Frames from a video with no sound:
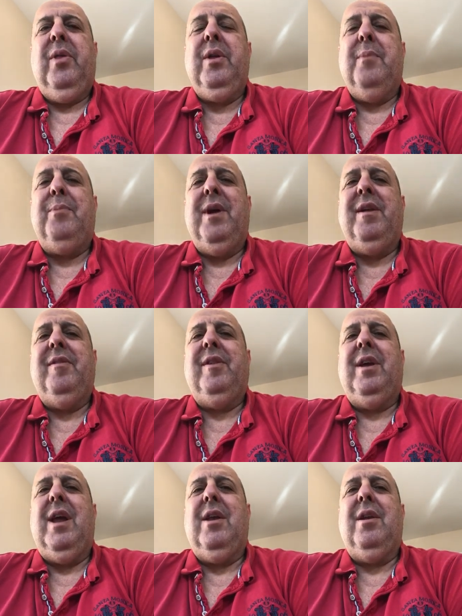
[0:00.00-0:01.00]
the apprentice
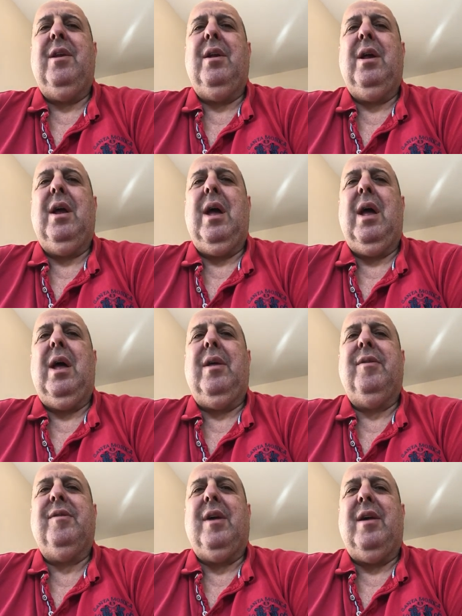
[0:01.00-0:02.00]
again, uh,
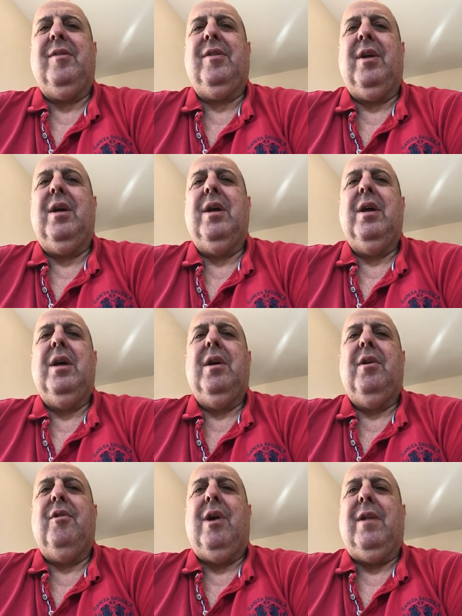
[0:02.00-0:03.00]
Seister,
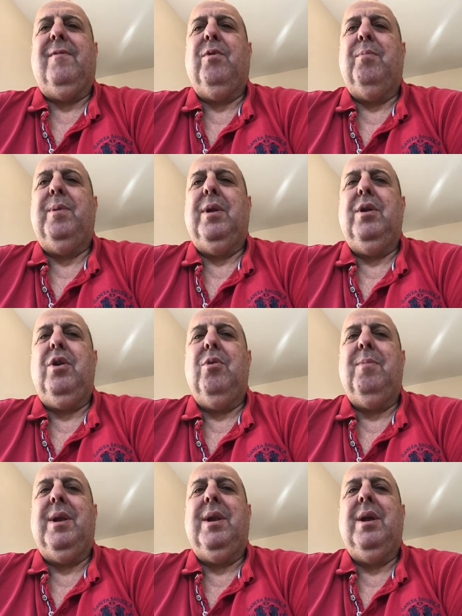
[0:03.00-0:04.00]
rides for Bill
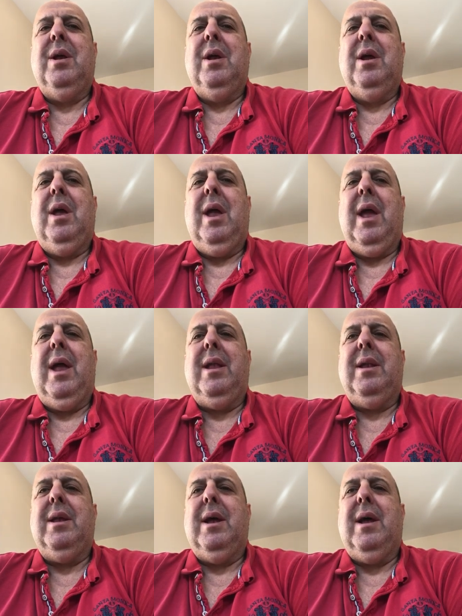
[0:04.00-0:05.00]
Human,
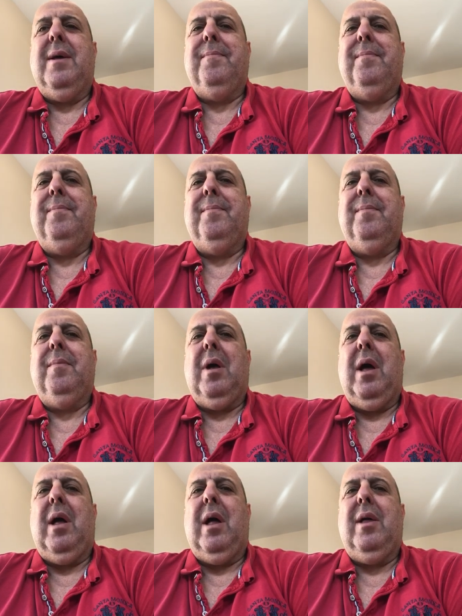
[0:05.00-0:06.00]
and uh,
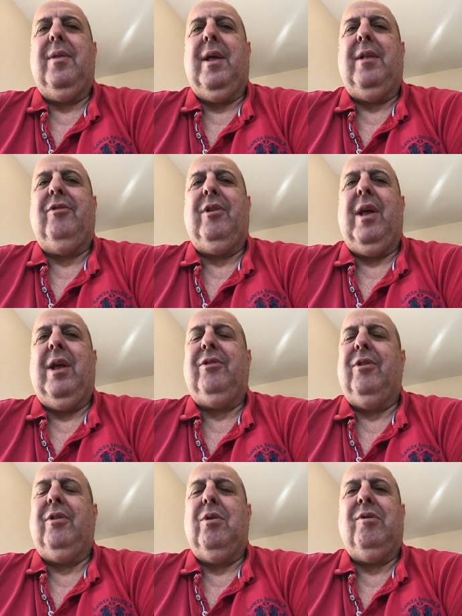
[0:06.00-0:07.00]
oh, that that
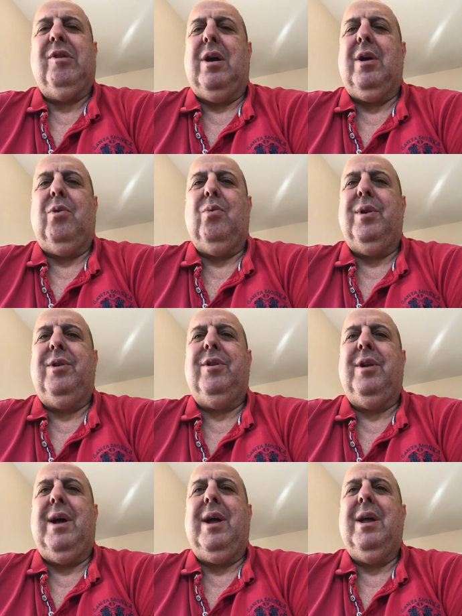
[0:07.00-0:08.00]
just looks like it'll win
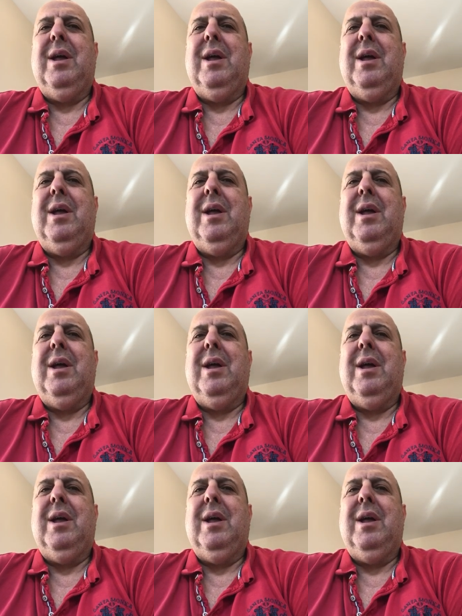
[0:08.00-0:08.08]
today.